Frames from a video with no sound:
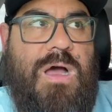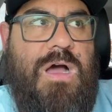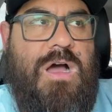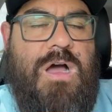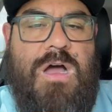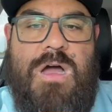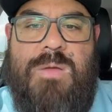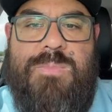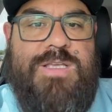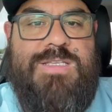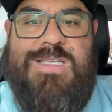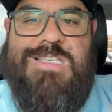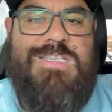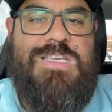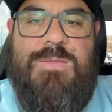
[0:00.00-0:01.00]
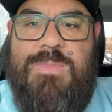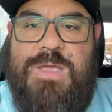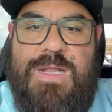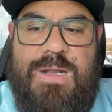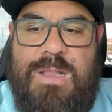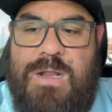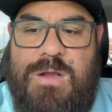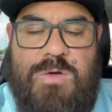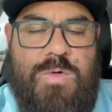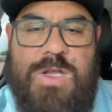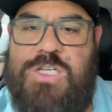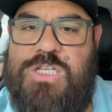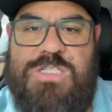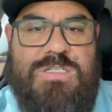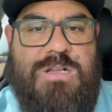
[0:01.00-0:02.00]
because I just kept getting a lot of
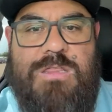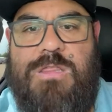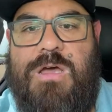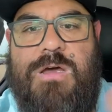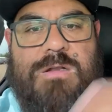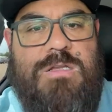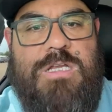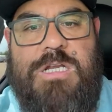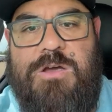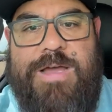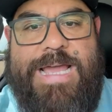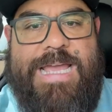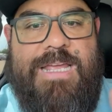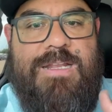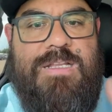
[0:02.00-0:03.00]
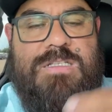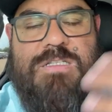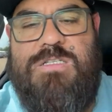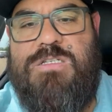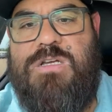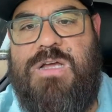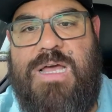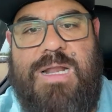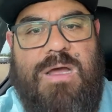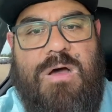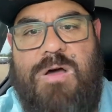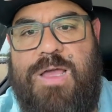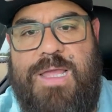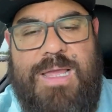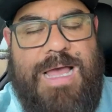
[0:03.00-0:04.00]
questions, and I thought, hey, let's just kind of all
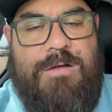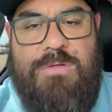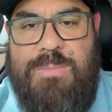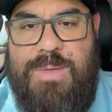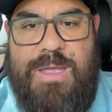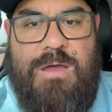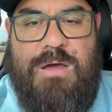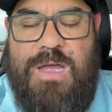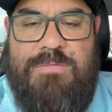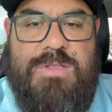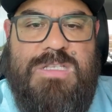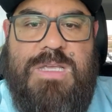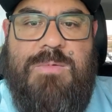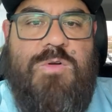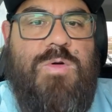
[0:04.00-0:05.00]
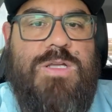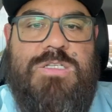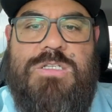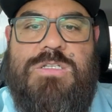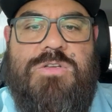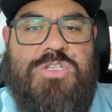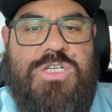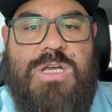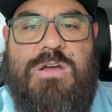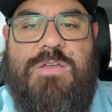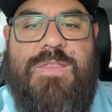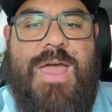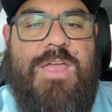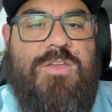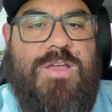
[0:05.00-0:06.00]
hang out. We may all have the same questions, so check on
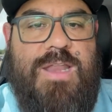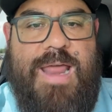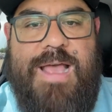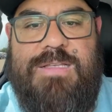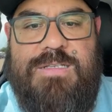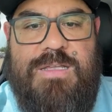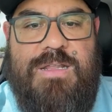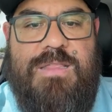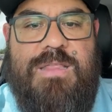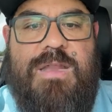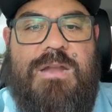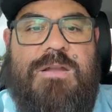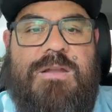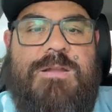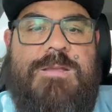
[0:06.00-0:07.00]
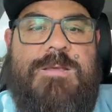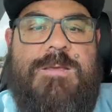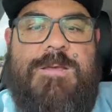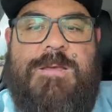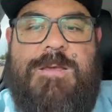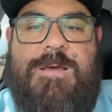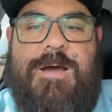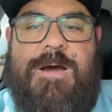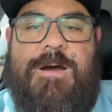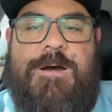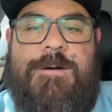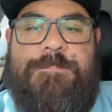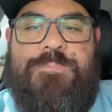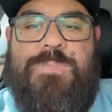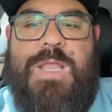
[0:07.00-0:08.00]
that. You can ask it in there.
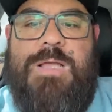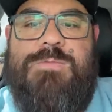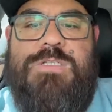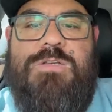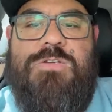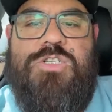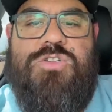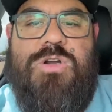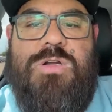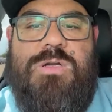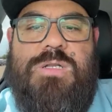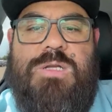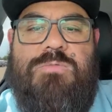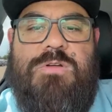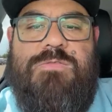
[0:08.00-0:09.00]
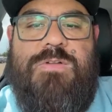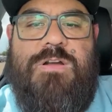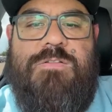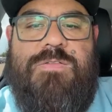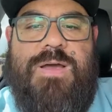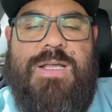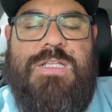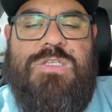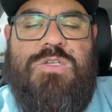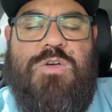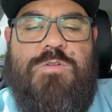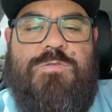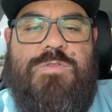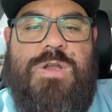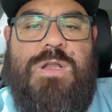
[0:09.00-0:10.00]
I'm still struggling with
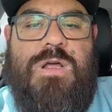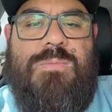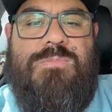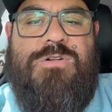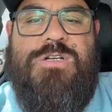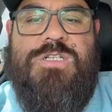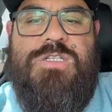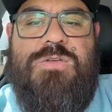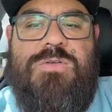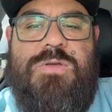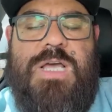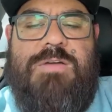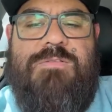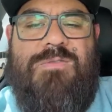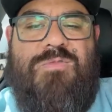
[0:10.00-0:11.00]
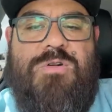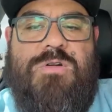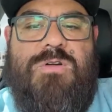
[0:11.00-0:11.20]
verifying toll-free numbers. Do you have a